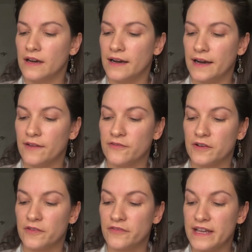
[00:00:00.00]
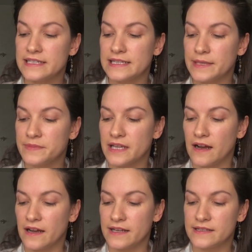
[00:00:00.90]
For face, lips,
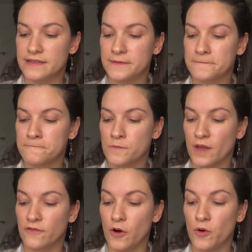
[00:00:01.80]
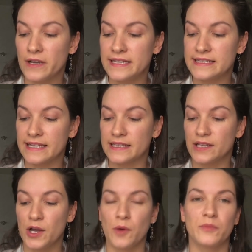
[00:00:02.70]
eyes, for oily skin
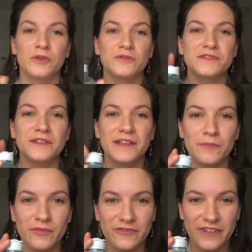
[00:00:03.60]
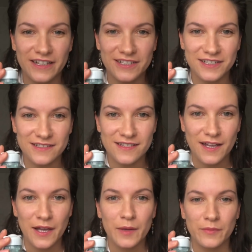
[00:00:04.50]
prone to imperfections.
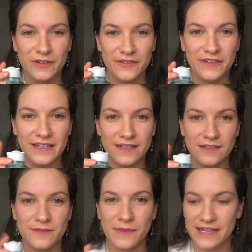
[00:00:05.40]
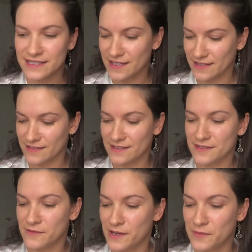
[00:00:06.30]
Perfect, that's my skin, that's
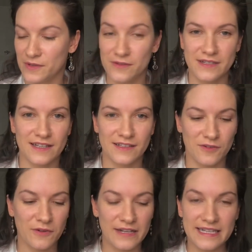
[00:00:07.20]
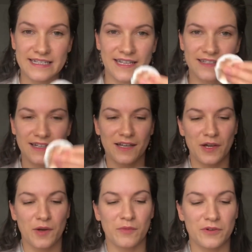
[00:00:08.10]
why I'm using it. Oily skin
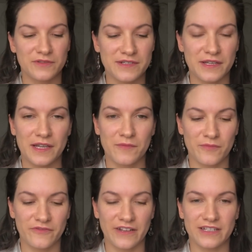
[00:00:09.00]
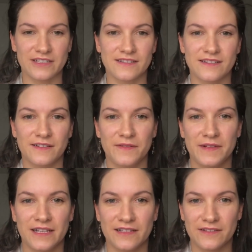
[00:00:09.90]
prone to imperfections.
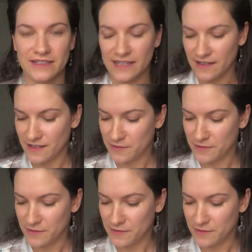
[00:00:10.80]
Look at that, yo.